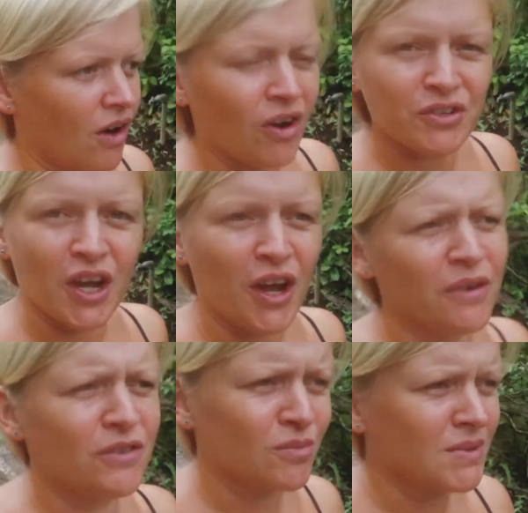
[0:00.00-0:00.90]
on your
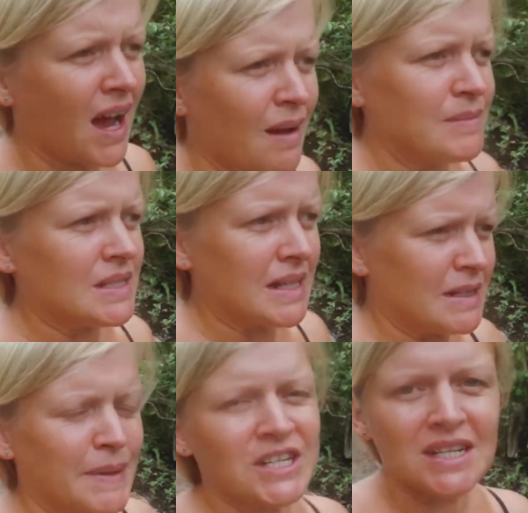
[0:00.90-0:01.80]
own sometimes,
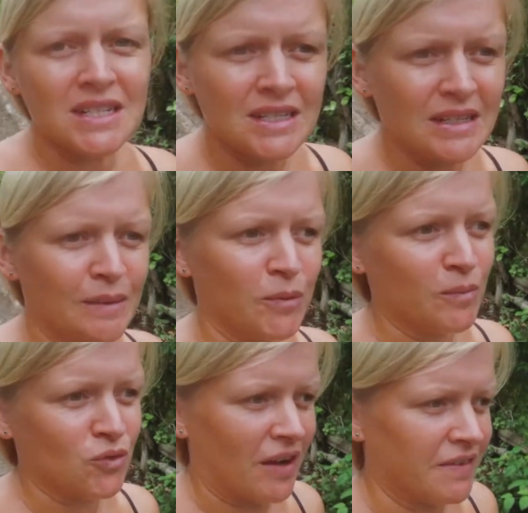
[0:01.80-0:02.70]
especially as a single
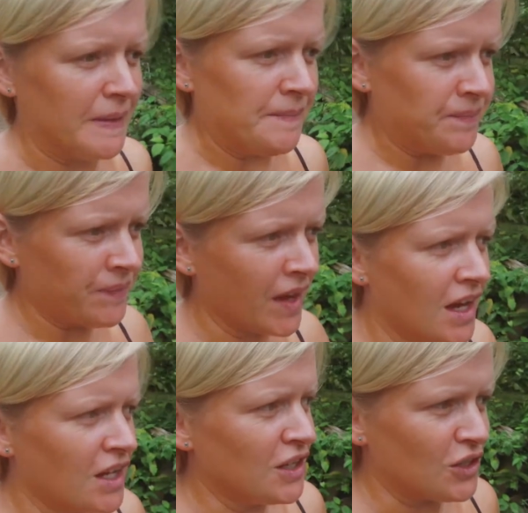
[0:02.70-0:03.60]
mum traveling.
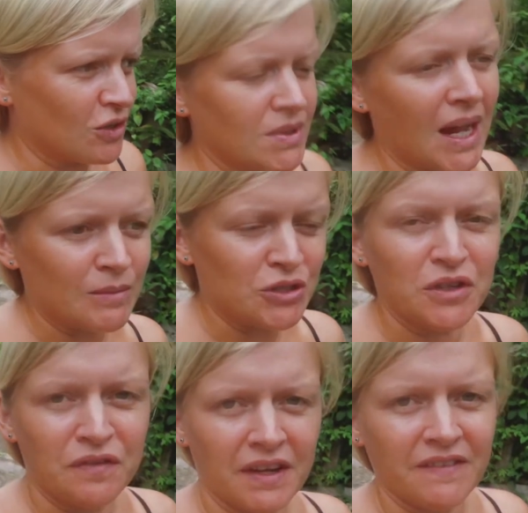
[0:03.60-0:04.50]
You sometimes
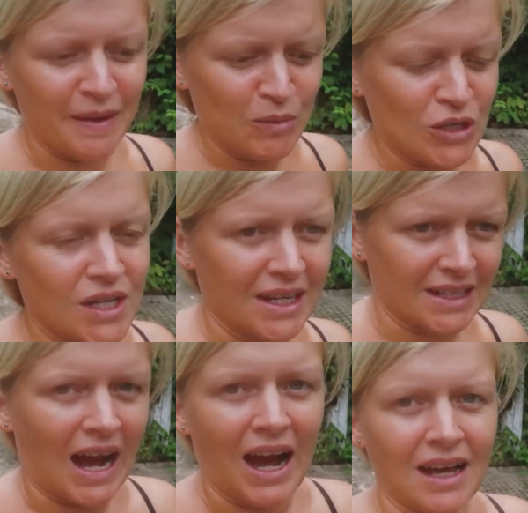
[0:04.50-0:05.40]
do feel very much like
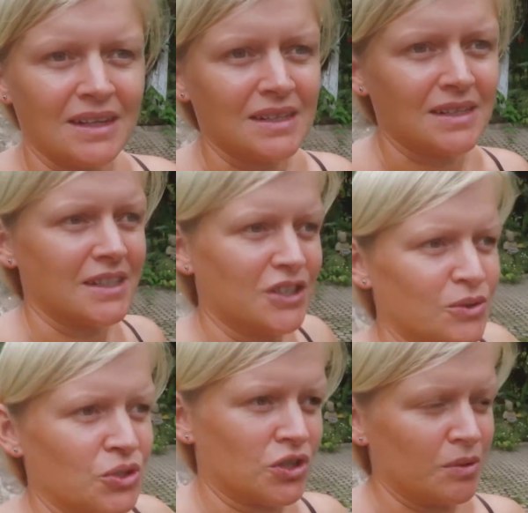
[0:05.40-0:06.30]
an island, that
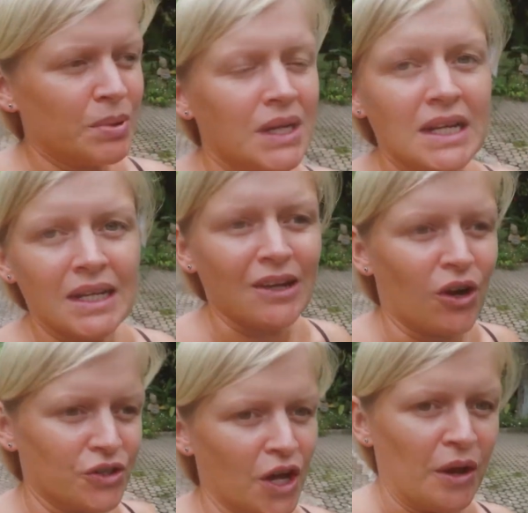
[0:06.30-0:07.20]
you're just completely
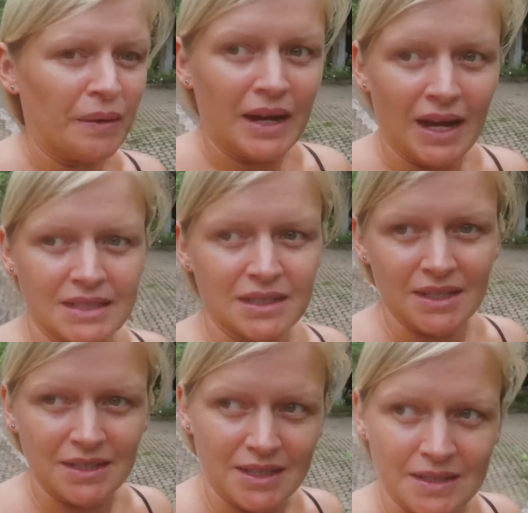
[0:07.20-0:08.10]
on your own and
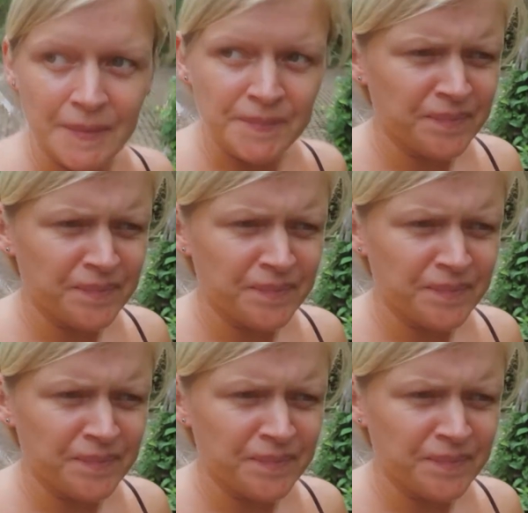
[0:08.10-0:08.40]
isolated.